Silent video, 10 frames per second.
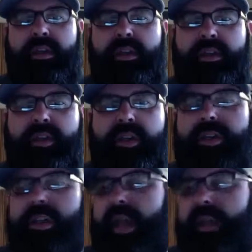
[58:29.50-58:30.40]
so
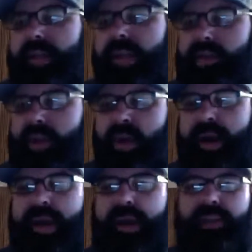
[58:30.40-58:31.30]
there's a lot of times where
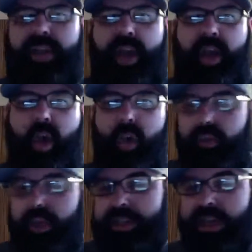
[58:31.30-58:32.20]
Jorge and I talk
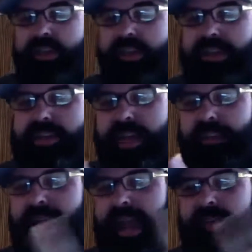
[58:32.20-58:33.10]
over each other at the same
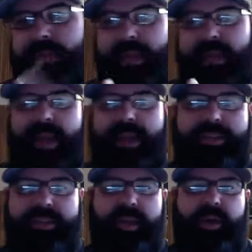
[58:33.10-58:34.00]
time, and
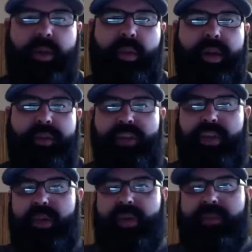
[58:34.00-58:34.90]
so what I'll
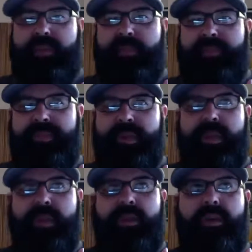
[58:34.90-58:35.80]
do is,
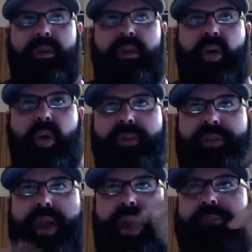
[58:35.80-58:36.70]
whoever's
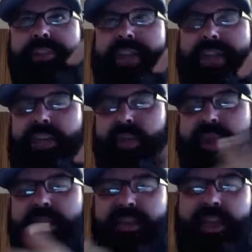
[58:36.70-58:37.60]
conversation we
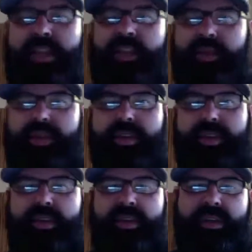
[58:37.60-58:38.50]
continue,
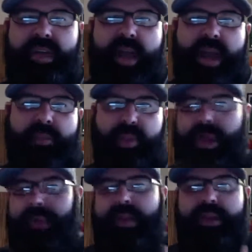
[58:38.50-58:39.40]
I pull
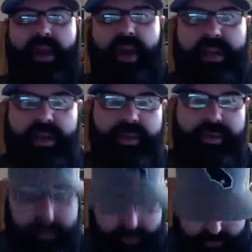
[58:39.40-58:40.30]
out the other audio,
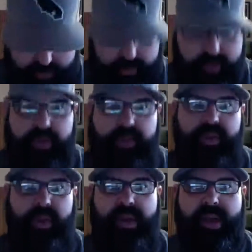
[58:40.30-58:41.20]

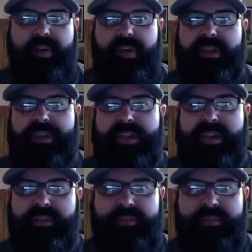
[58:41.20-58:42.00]
so it never existed.